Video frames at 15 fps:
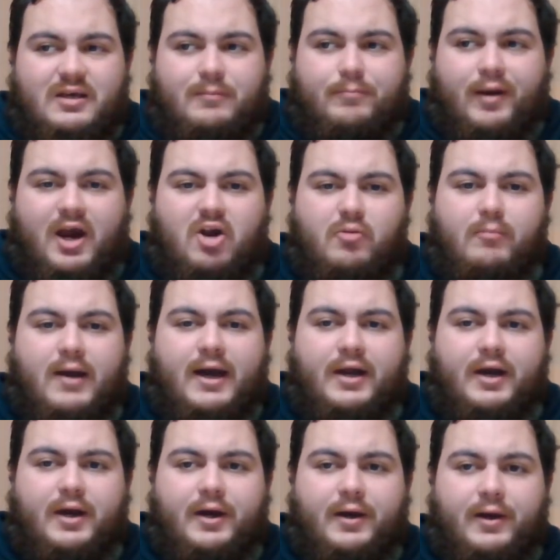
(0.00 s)

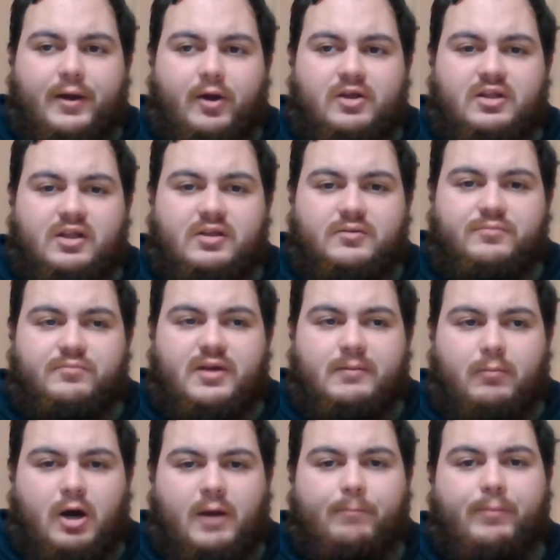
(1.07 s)
Parramatta, in
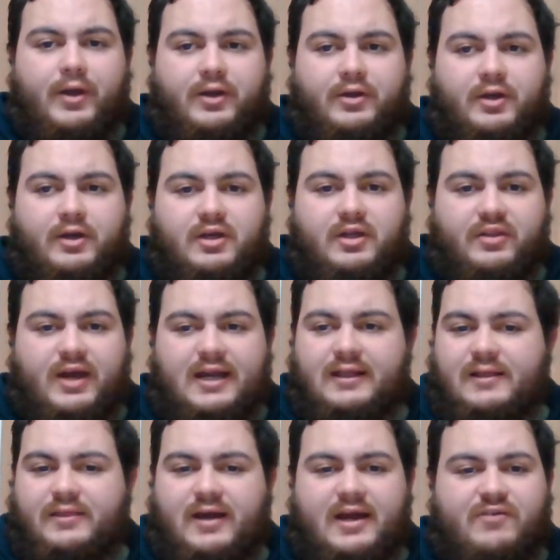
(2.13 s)
my opinion,
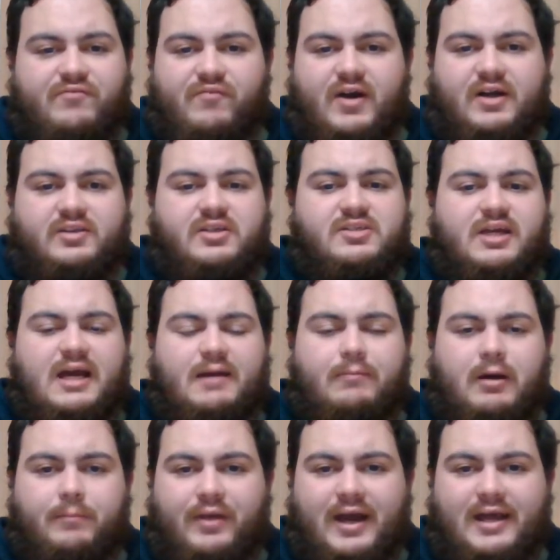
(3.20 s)
they fucked this game
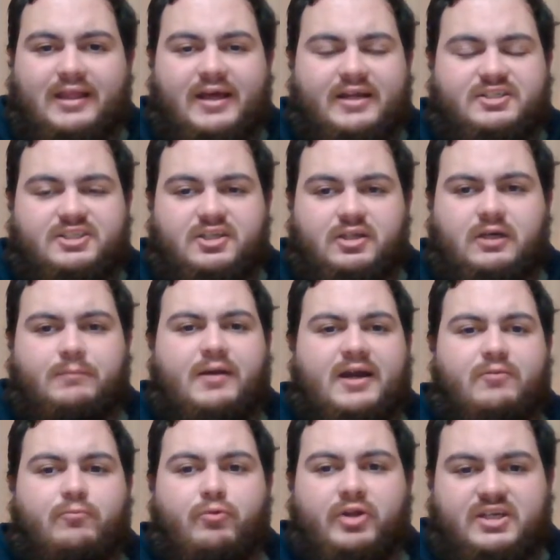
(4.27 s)
up. They let it slip.
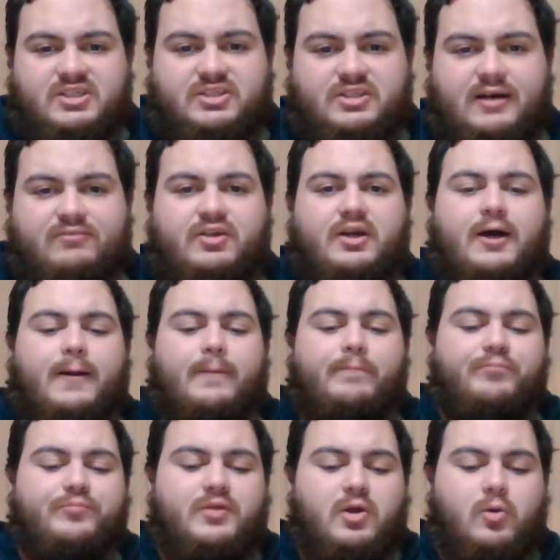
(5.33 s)
They really stuffed it up.
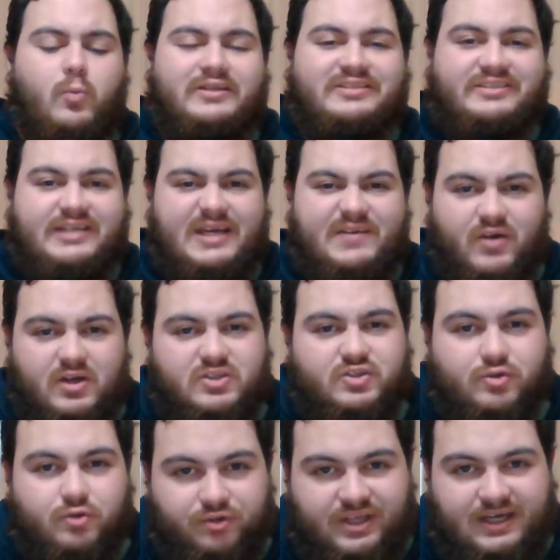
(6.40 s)
When Sivo
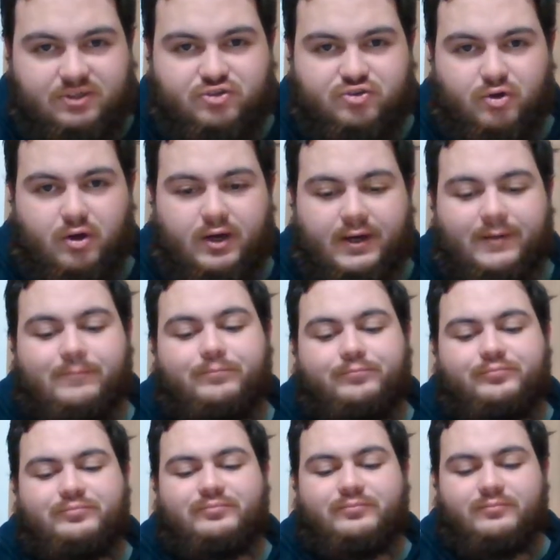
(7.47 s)
scored that try
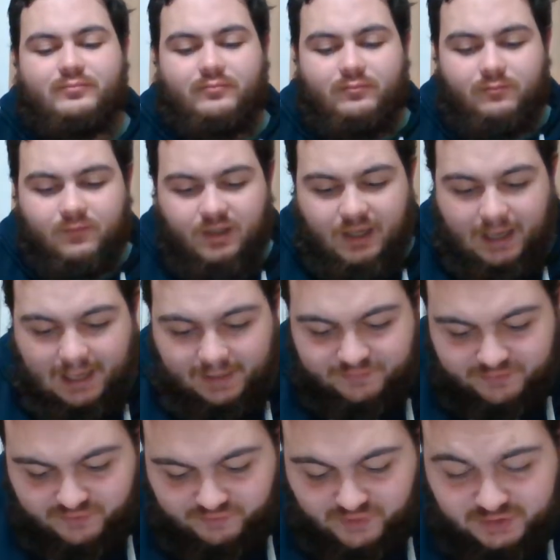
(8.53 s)

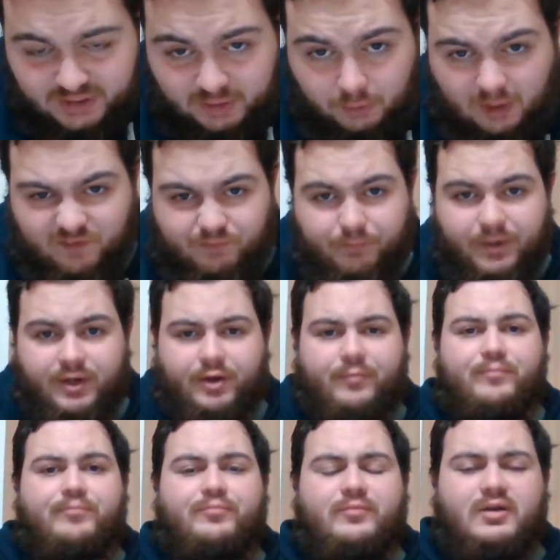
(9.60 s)
at the 59th minute,
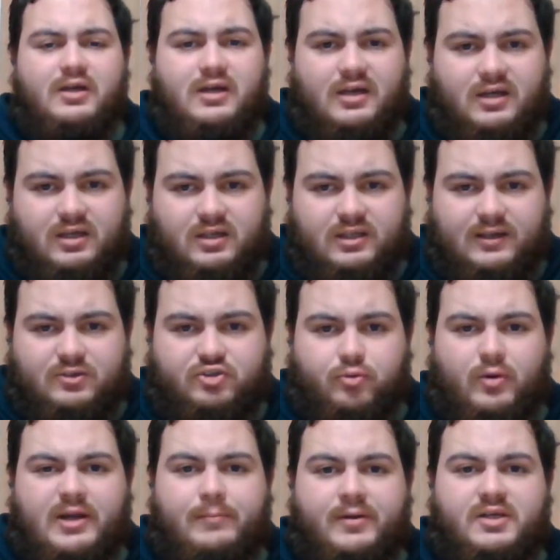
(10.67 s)
there was
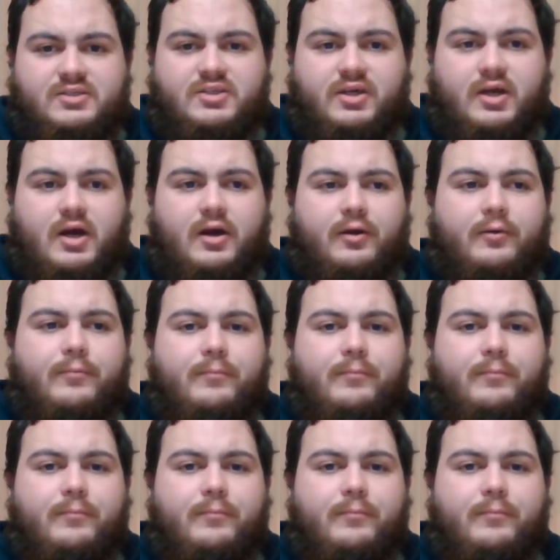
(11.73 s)
20 minutes to go.